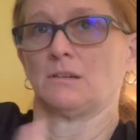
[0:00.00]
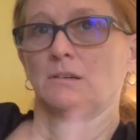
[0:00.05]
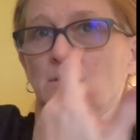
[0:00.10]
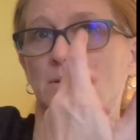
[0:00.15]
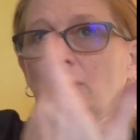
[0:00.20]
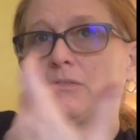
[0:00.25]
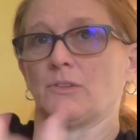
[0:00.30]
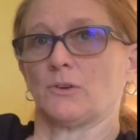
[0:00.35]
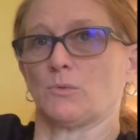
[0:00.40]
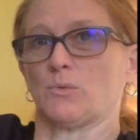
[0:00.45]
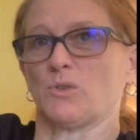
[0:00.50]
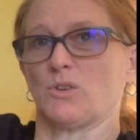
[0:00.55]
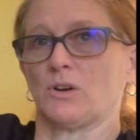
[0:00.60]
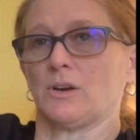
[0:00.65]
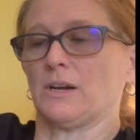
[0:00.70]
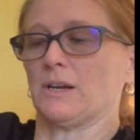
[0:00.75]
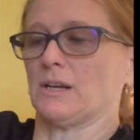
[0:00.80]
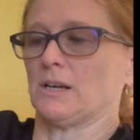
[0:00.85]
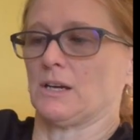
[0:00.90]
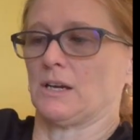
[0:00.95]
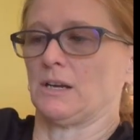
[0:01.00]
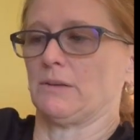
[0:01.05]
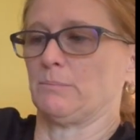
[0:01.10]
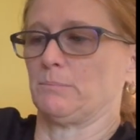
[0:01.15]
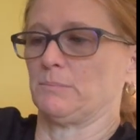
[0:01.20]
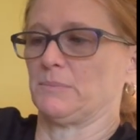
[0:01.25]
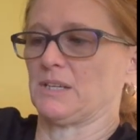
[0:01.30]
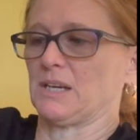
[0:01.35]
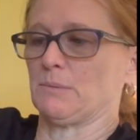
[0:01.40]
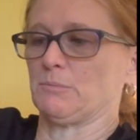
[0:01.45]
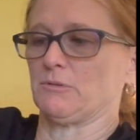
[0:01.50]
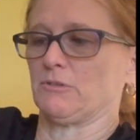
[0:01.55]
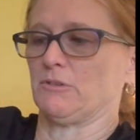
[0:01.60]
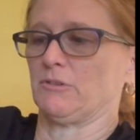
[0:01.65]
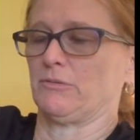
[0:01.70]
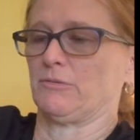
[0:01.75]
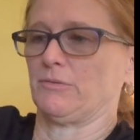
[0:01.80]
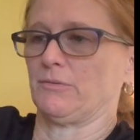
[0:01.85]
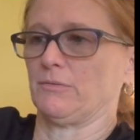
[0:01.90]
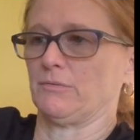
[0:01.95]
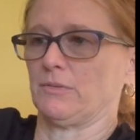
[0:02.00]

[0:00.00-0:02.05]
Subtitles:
If there were any kind of type of